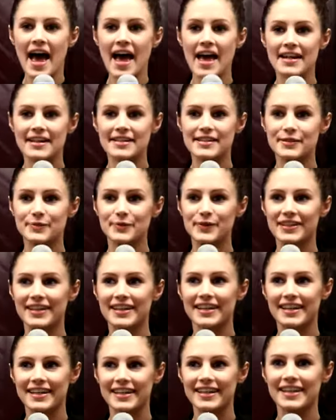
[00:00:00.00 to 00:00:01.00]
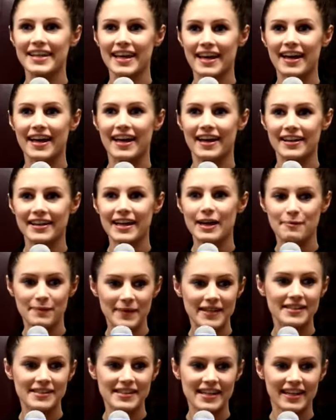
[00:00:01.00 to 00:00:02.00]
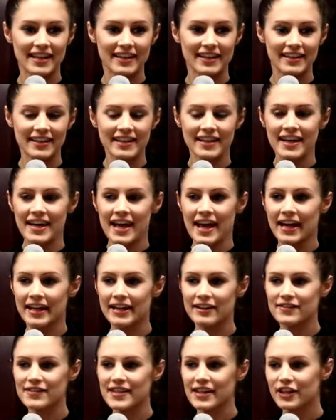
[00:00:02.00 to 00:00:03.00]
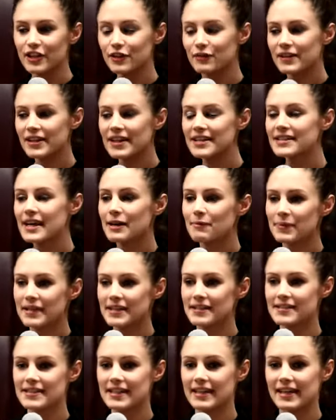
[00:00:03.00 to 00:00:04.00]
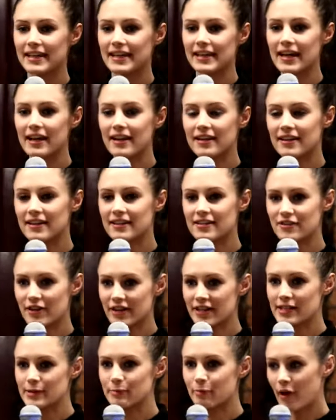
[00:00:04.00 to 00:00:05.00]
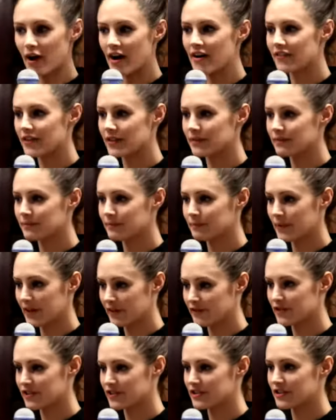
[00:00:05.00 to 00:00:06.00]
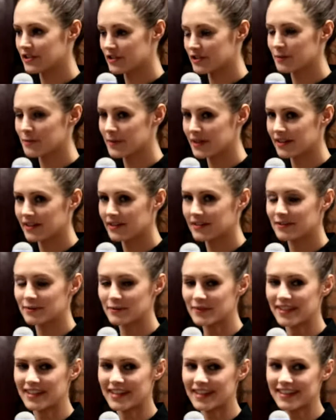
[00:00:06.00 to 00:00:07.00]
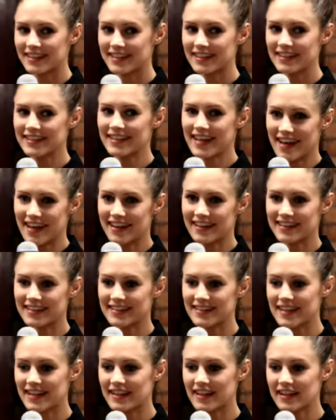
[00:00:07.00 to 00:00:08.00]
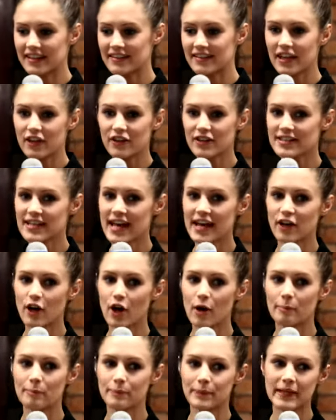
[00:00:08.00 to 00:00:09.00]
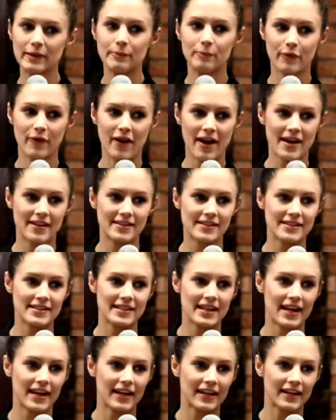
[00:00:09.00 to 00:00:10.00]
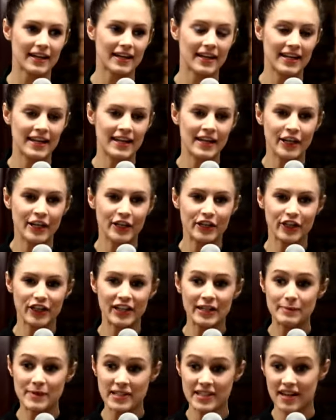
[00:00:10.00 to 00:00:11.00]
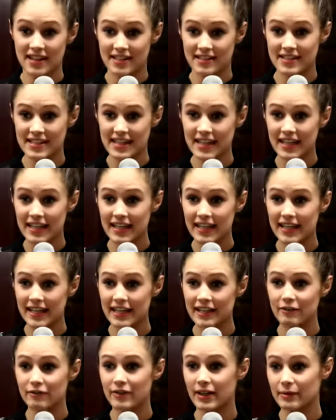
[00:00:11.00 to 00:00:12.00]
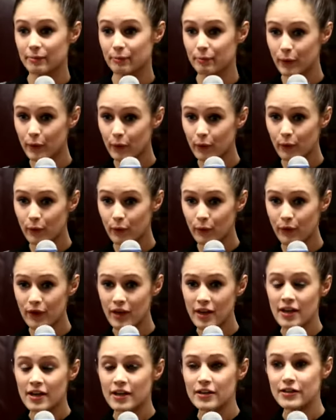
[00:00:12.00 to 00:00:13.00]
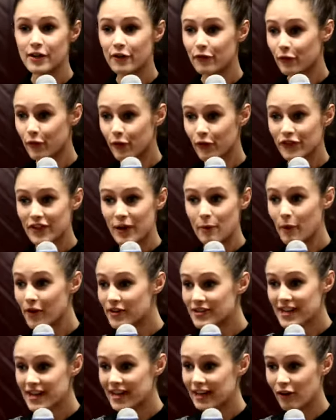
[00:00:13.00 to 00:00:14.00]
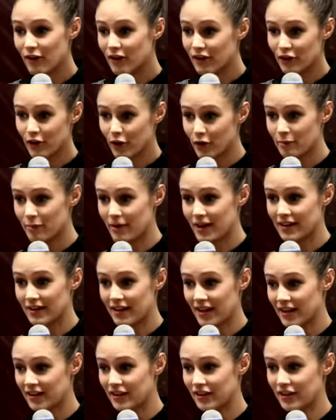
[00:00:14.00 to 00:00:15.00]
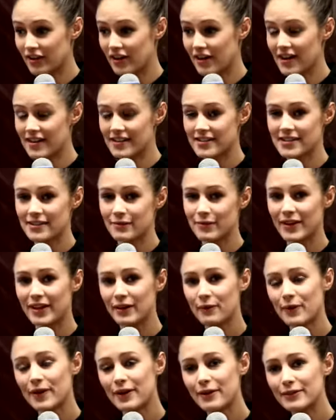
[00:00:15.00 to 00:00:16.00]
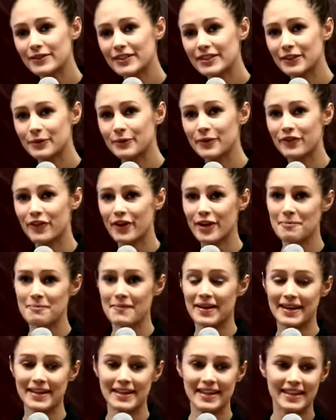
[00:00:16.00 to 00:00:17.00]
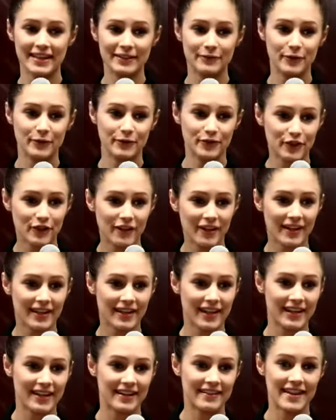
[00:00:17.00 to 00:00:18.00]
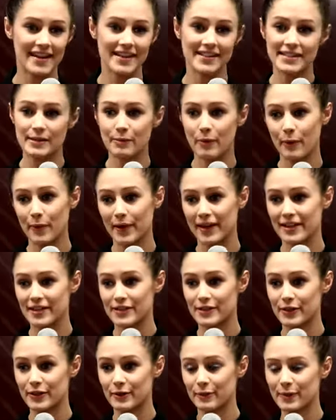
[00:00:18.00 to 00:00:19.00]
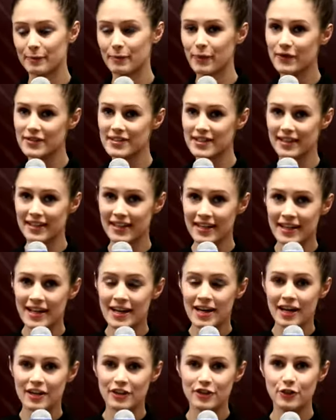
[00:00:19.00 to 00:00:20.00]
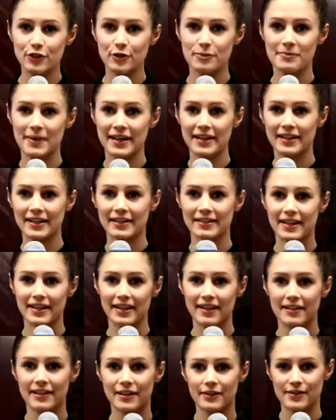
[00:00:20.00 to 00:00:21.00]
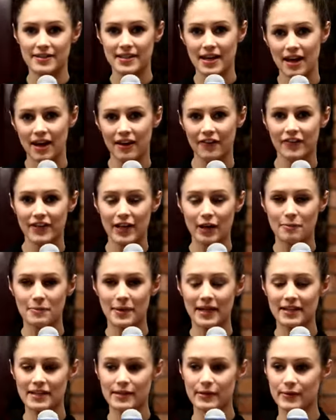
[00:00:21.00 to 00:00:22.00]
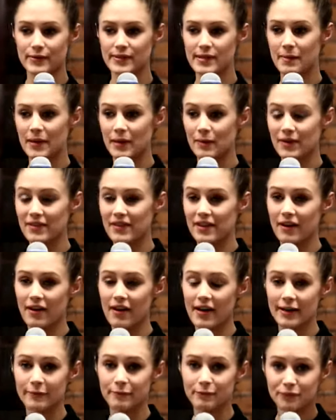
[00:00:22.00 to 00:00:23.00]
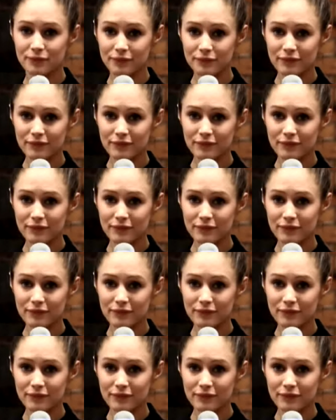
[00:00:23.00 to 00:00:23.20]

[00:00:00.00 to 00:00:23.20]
And we're like, yeah, NBC. And he was like, you realize NBC, uh, Australia's private beverage distributor. And we're like, yeah. They're like, they only take on big brands like, you know, Lipton Ice Tea, Red Bull, so forth. They won't take on a no brand like you guys. I'm like, well, you know, we've got a meeting. We'll try and get in there, see what we can do. We booked a, a short meeting, like I think it was a half an hour meeting or something with the guy.